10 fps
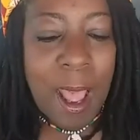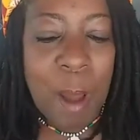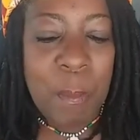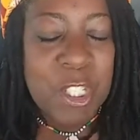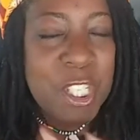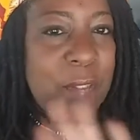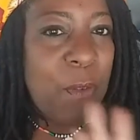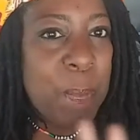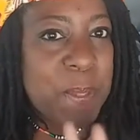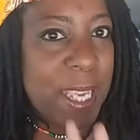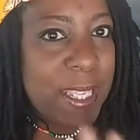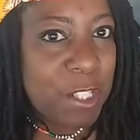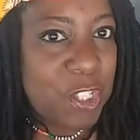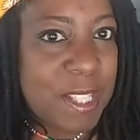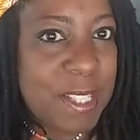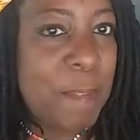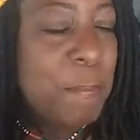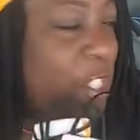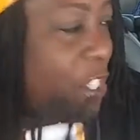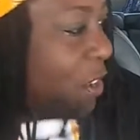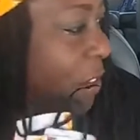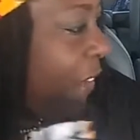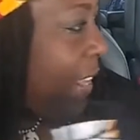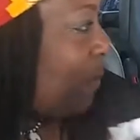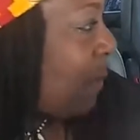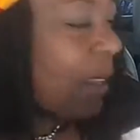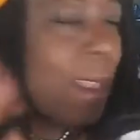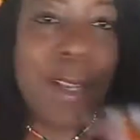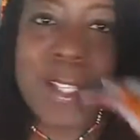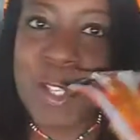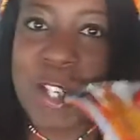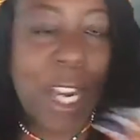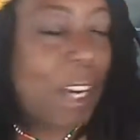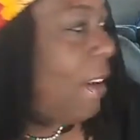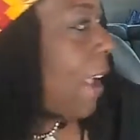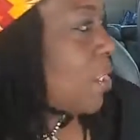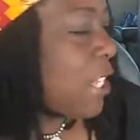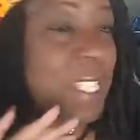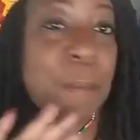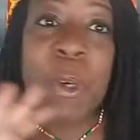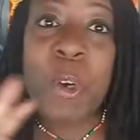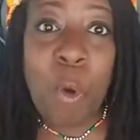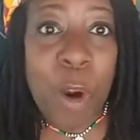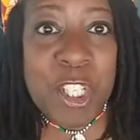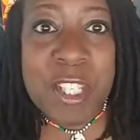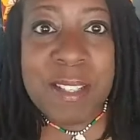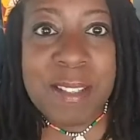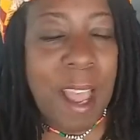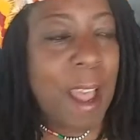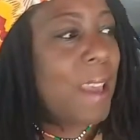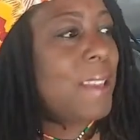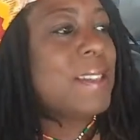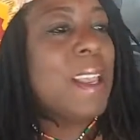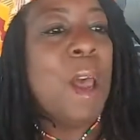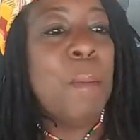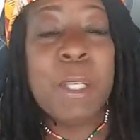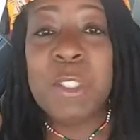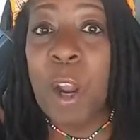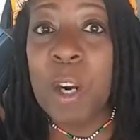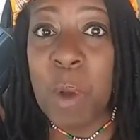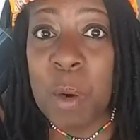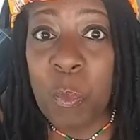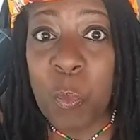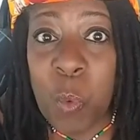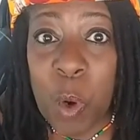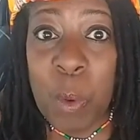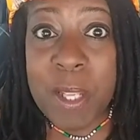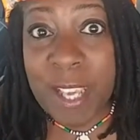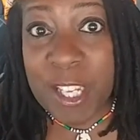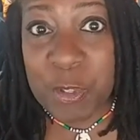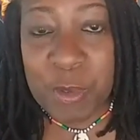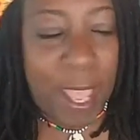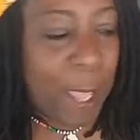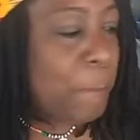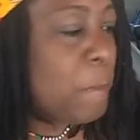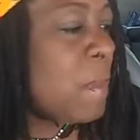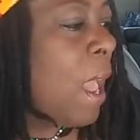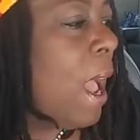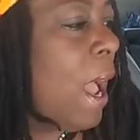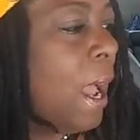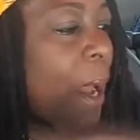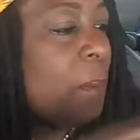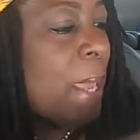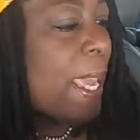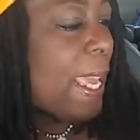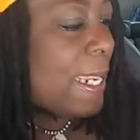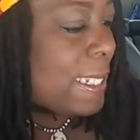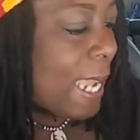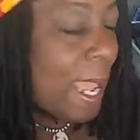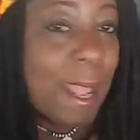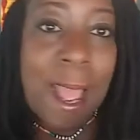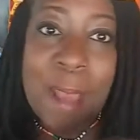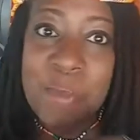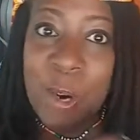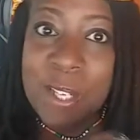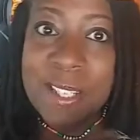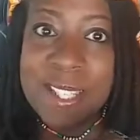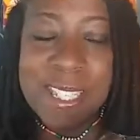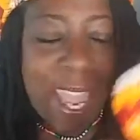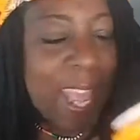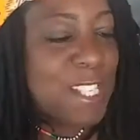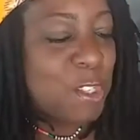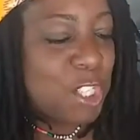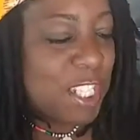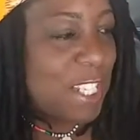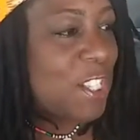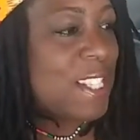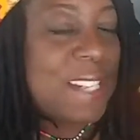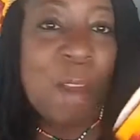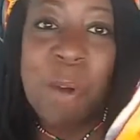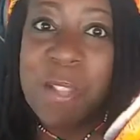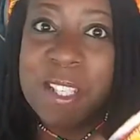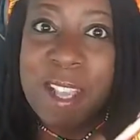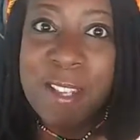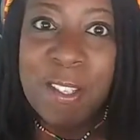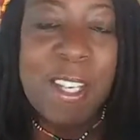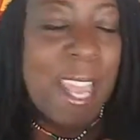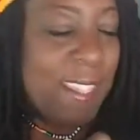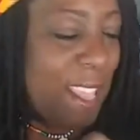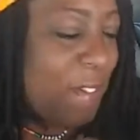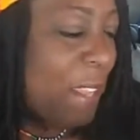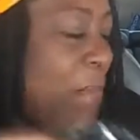She doesn't have a website yet, she said, but she's on Facebook. So check her out. She has some gorgeous designs. My daughter wore one yesterday. And I'm wearing this today. So she suggested I wear this color, and I love it.